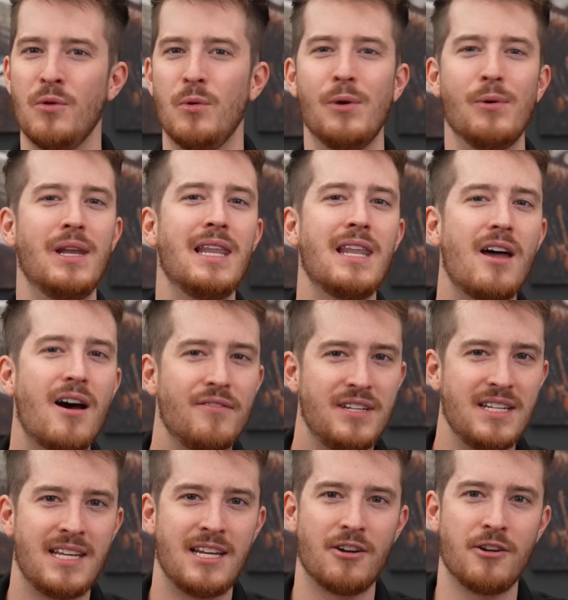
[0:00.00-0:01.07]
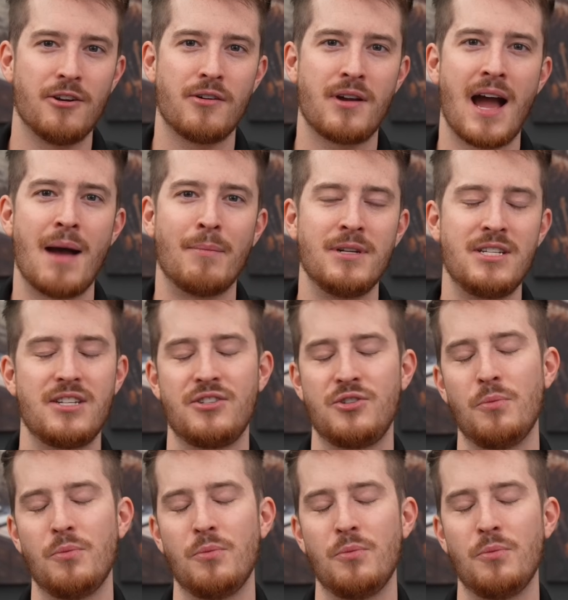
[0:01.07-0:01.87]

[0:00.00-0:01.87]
We would love to hear your comments,